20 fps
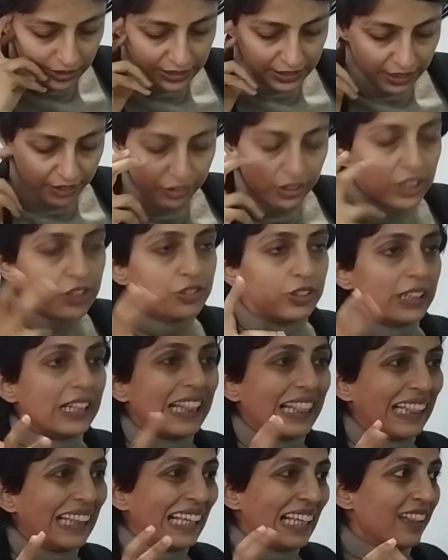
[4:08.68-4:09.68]
distinction
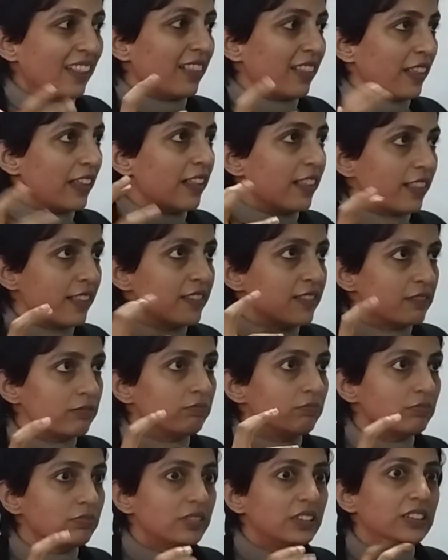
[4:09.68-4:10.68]
is
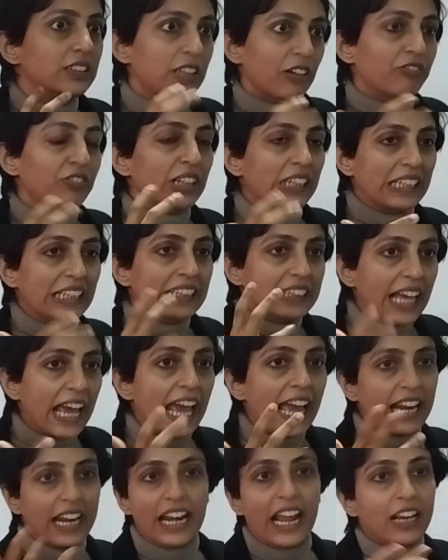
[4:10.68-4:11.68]
definitely
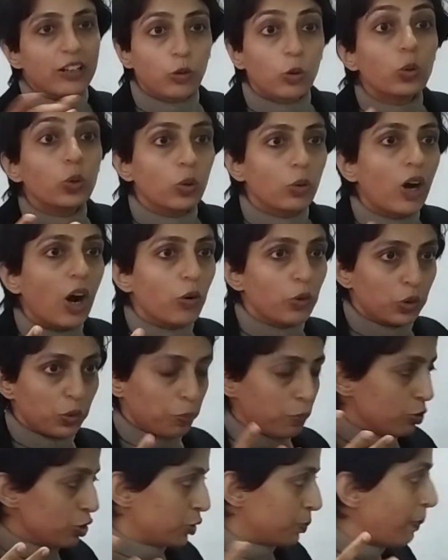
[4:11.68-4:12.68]
there, and I don't know how to
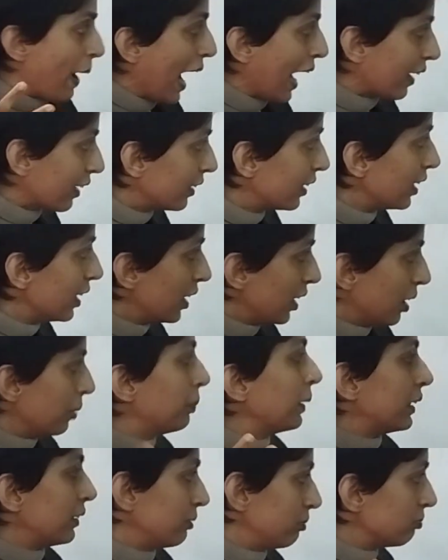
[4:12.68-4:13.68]
push back,
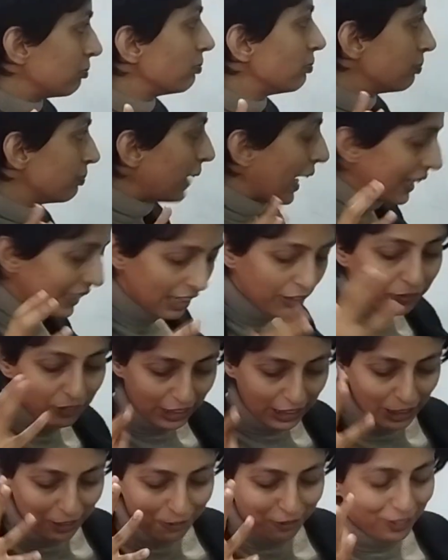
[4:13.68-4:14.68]
but I
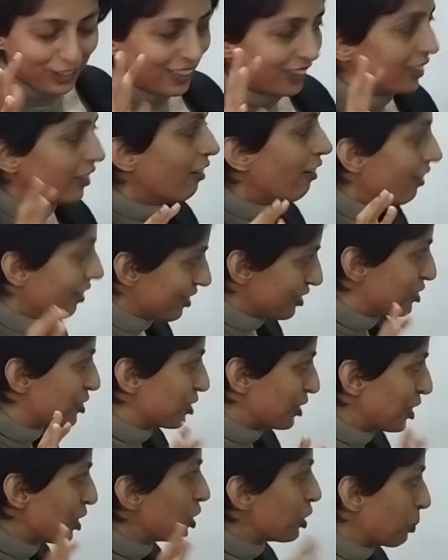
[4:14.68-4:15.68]
definitely feel the
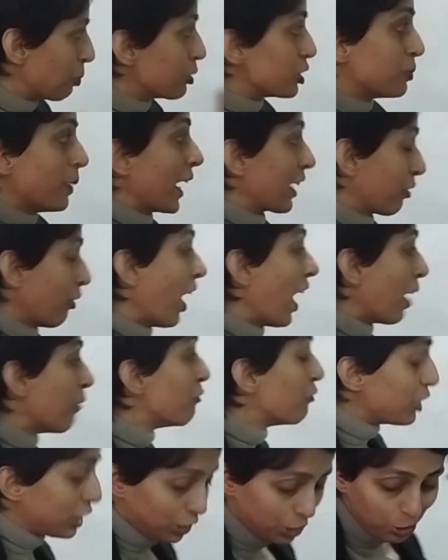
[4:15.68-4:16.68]
urge to push back. So
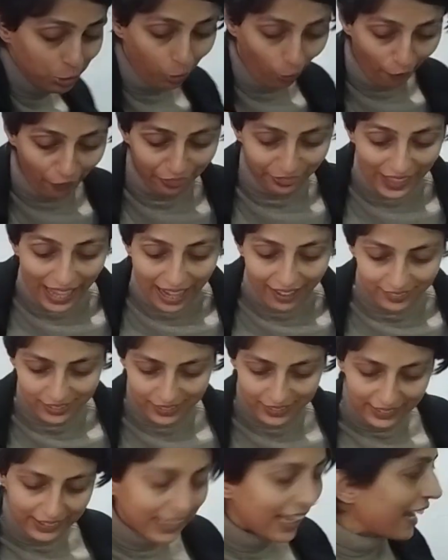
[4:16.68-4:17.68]
I'm with you on that,
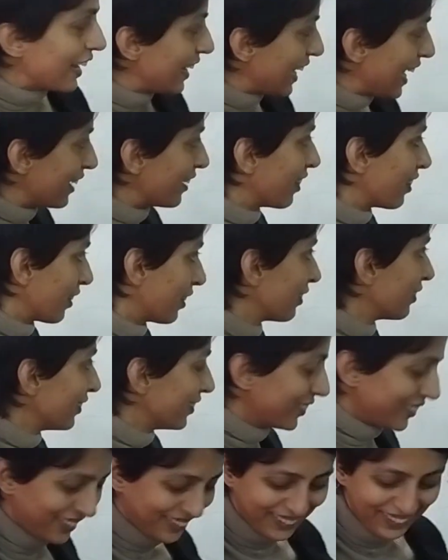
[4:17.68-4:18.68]
and let's
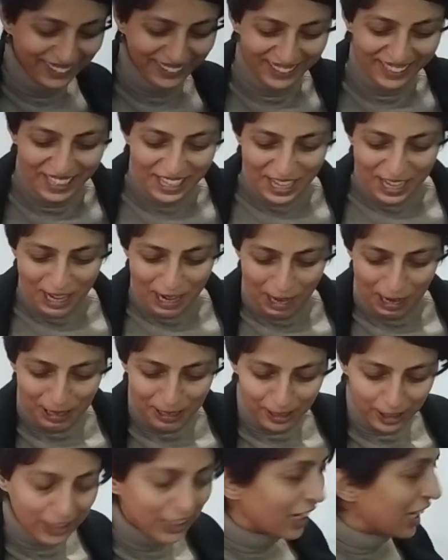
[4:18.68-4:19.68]

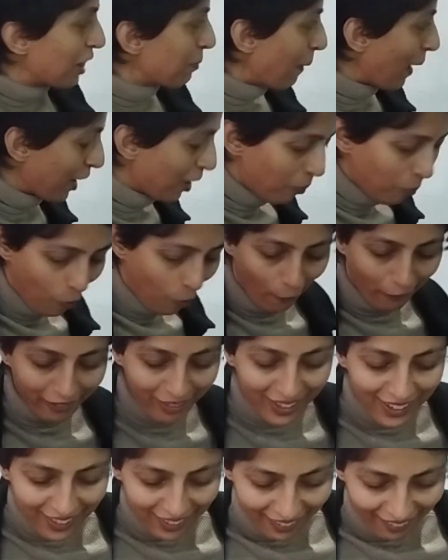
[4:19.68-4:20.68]
conspire more
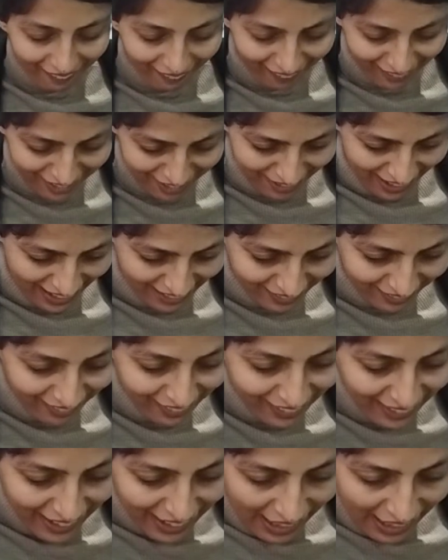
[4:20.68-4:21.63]
together.